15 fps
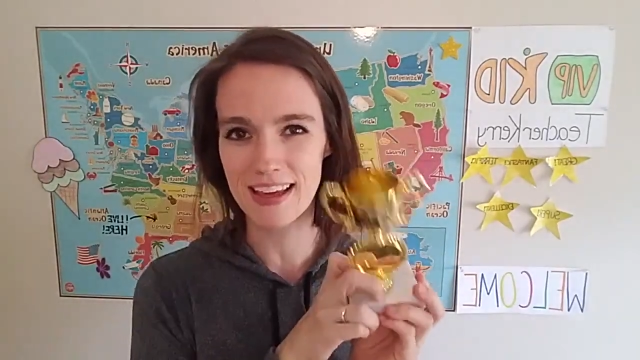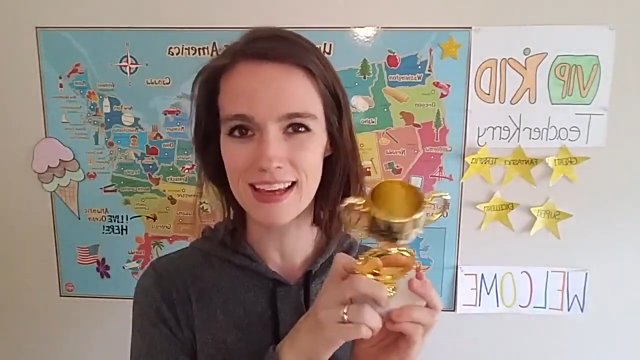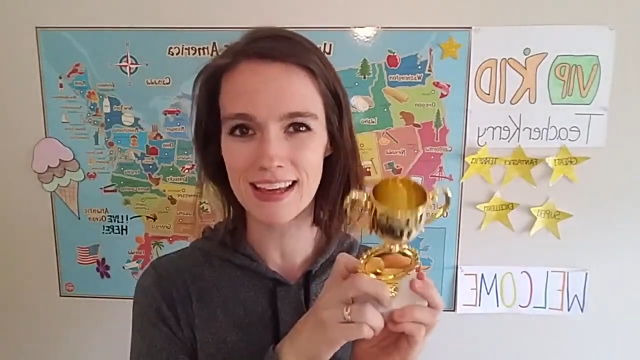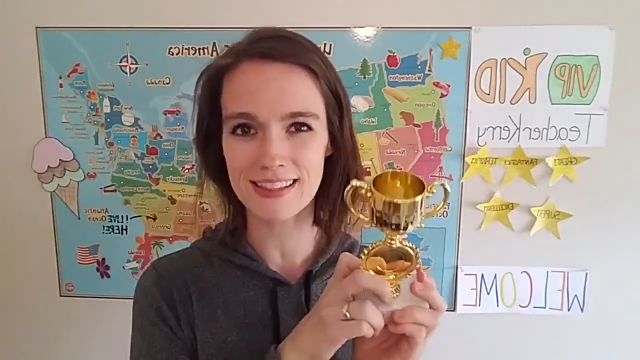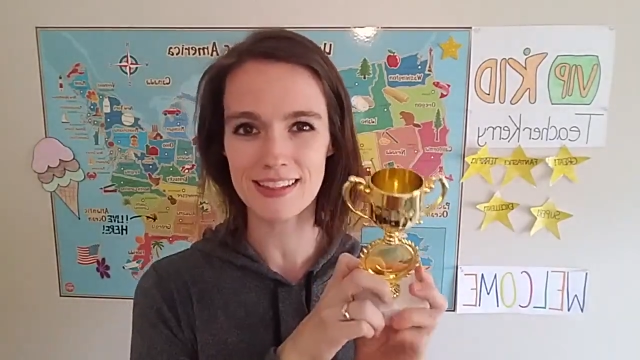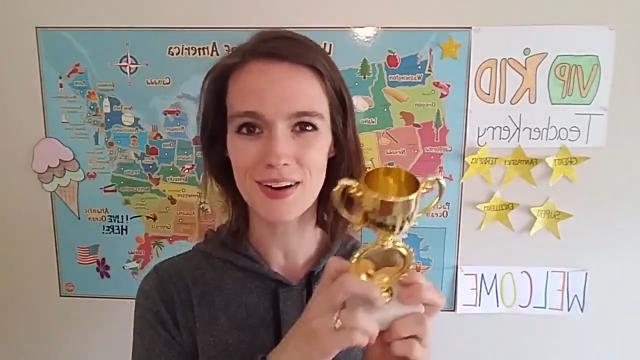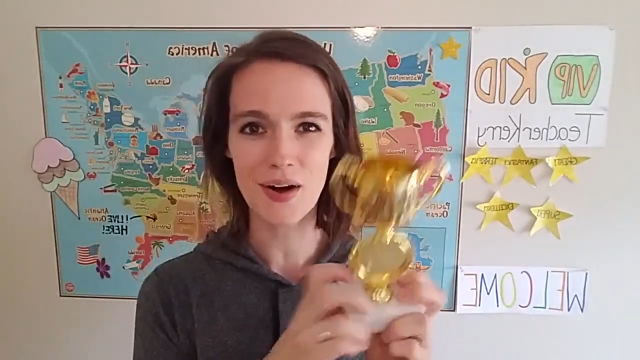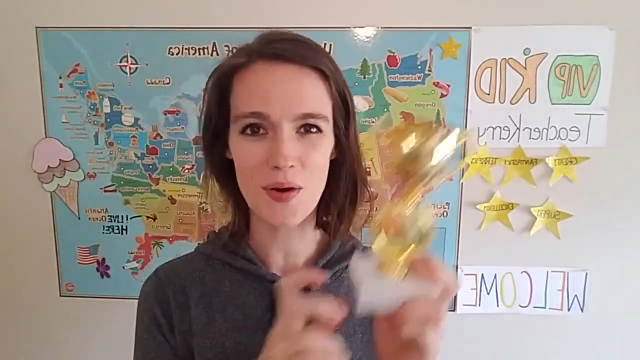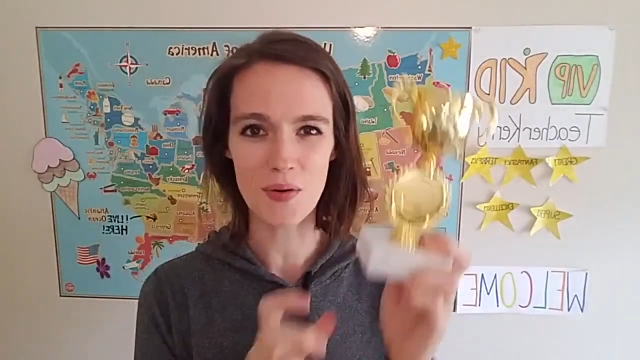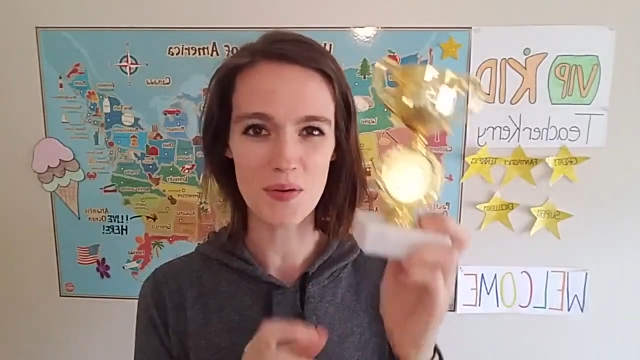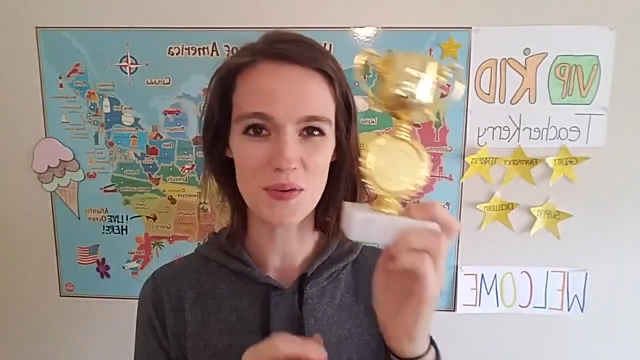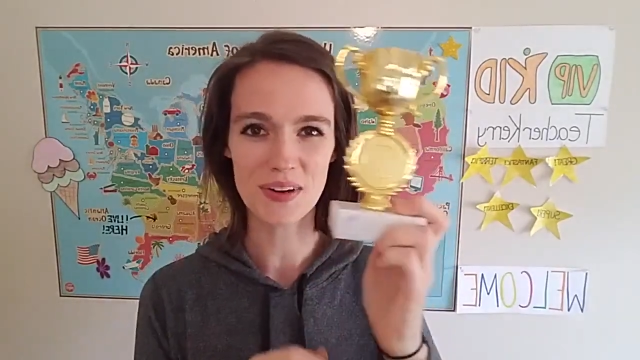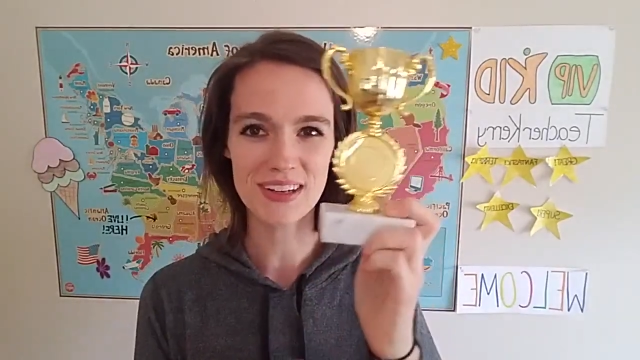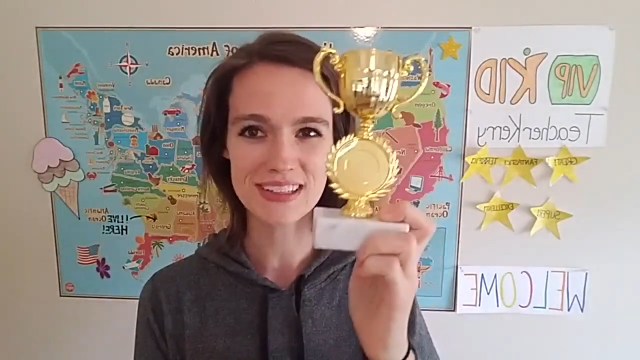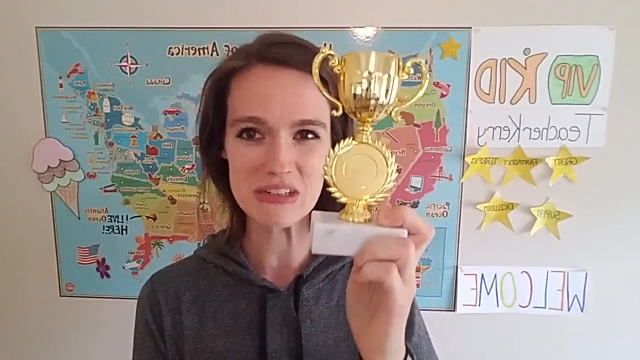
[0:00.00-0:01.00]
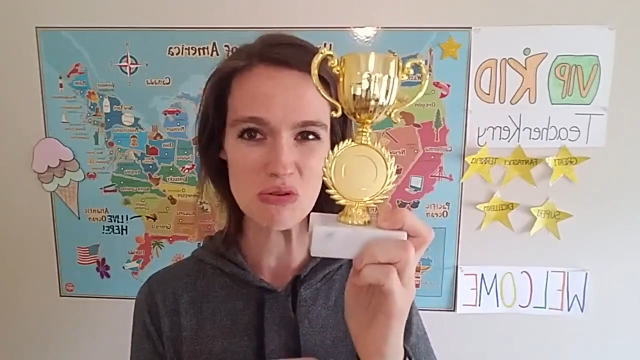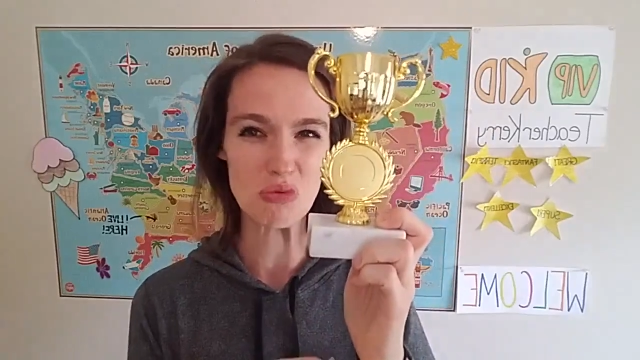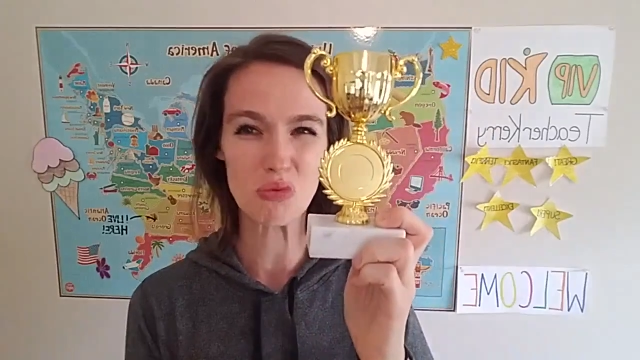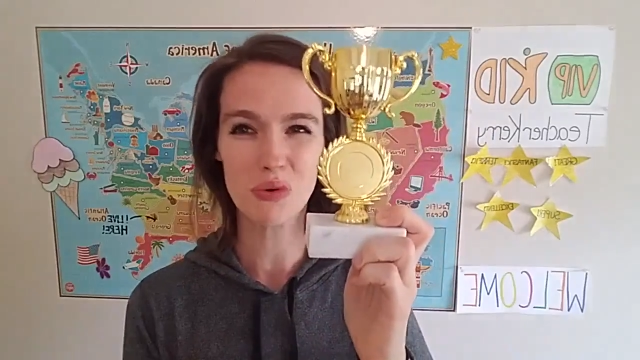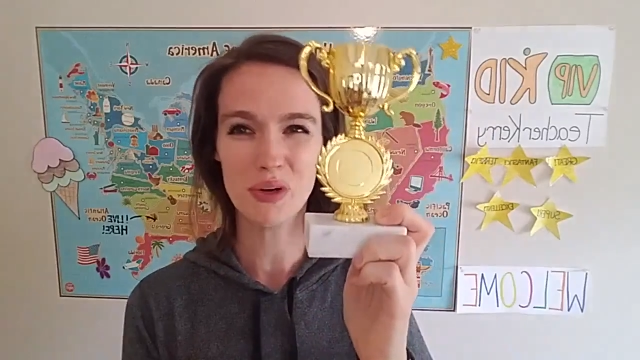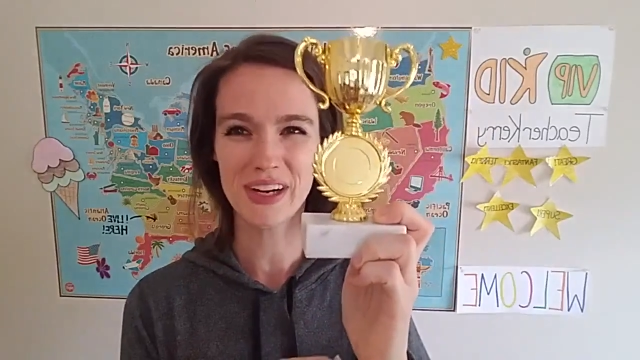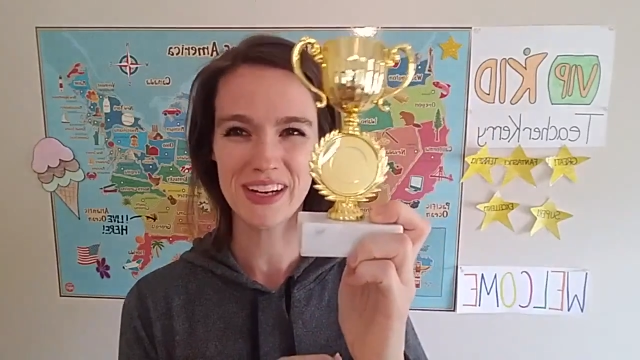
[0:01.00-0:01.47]
get their own
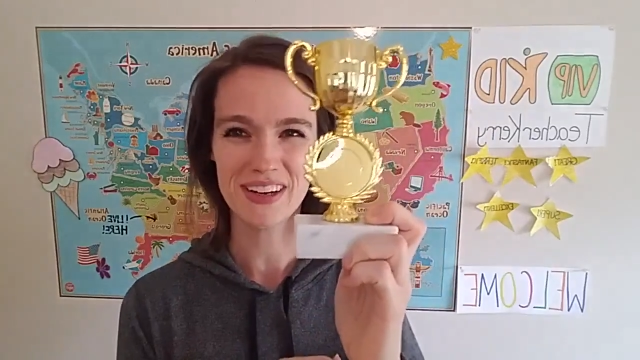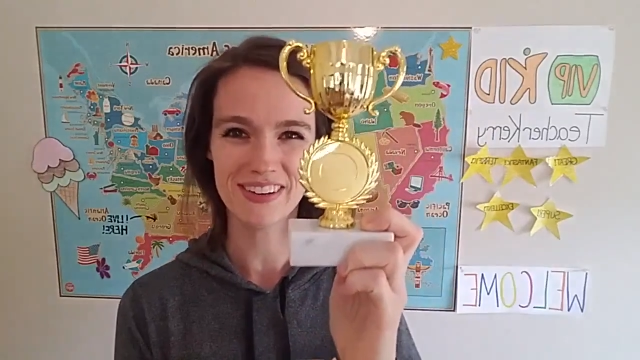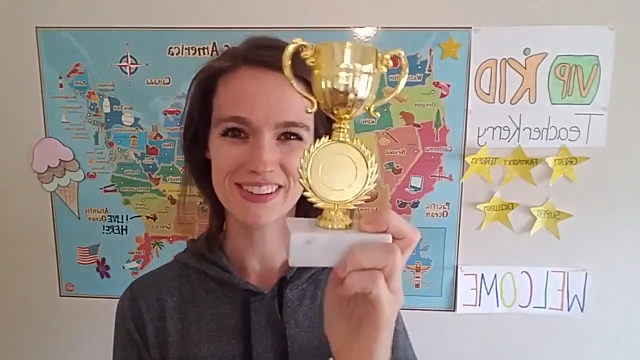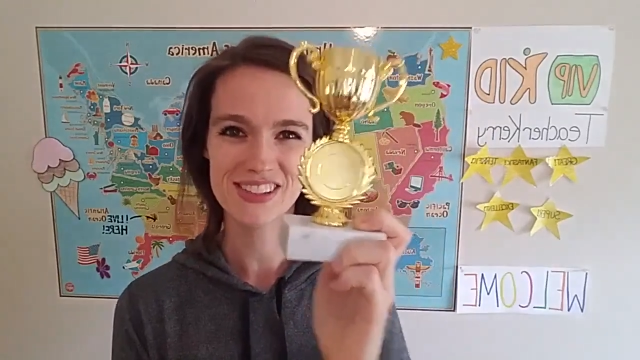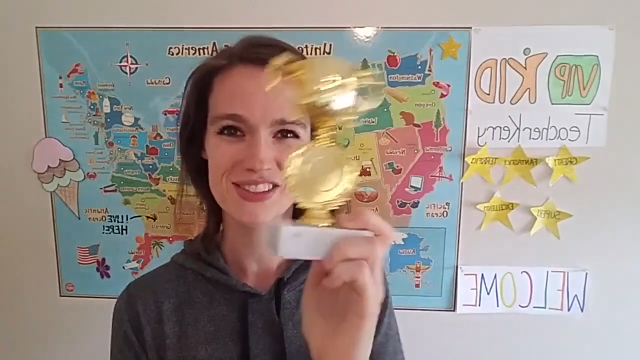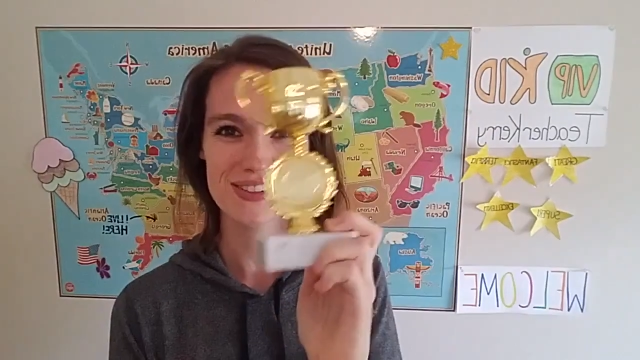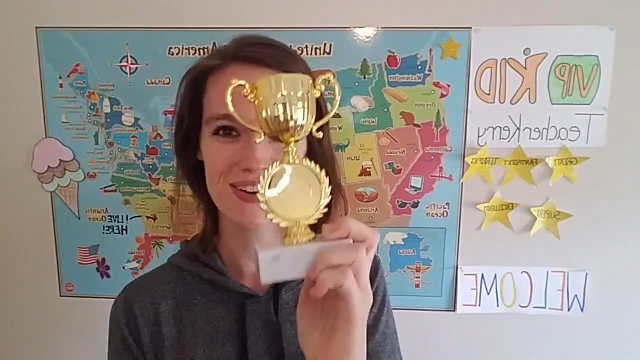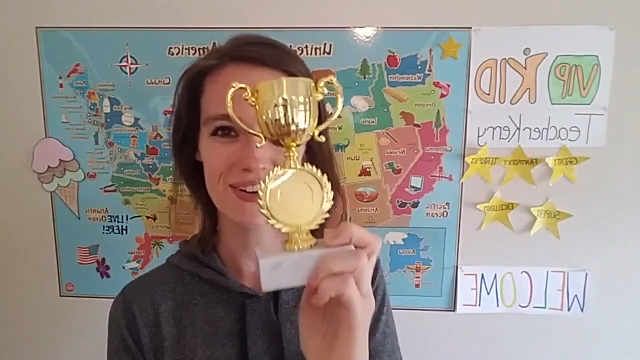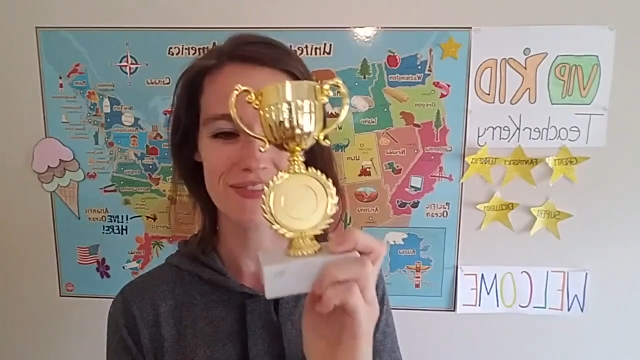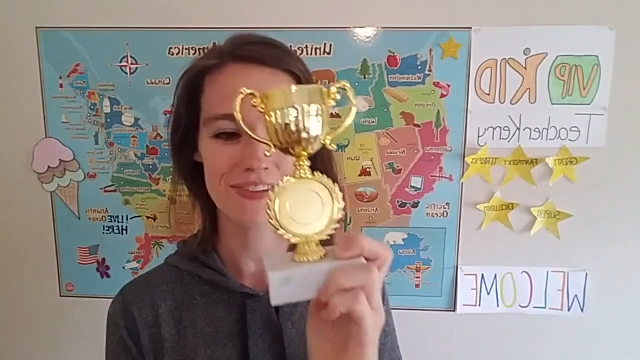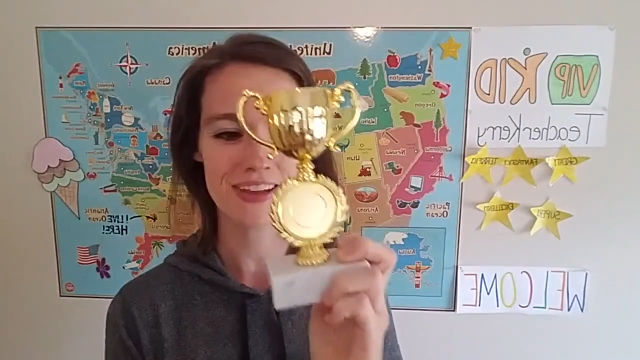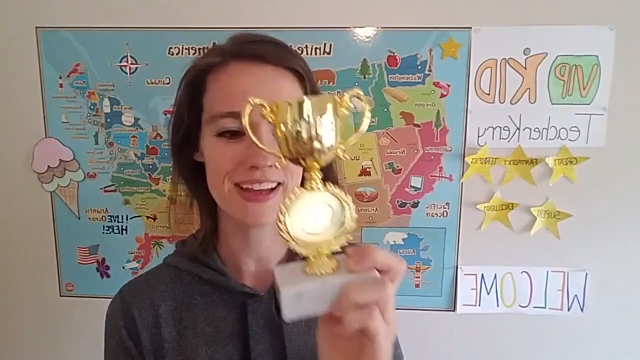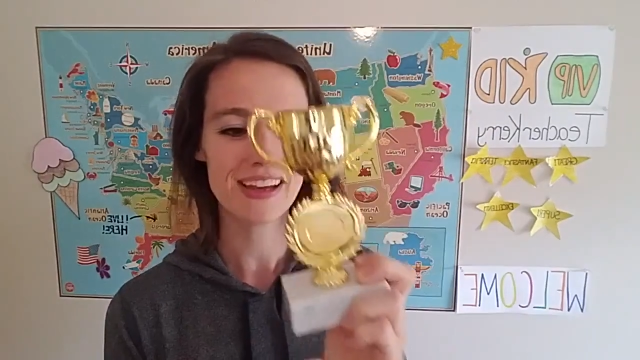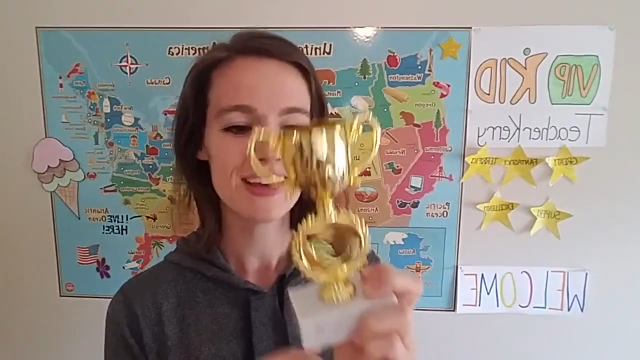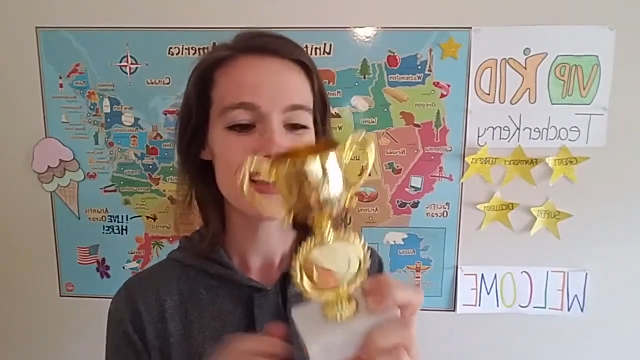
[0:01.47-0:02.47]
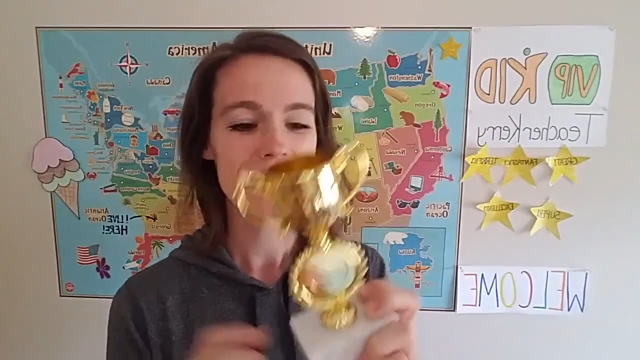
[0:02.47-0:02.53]
real trophy.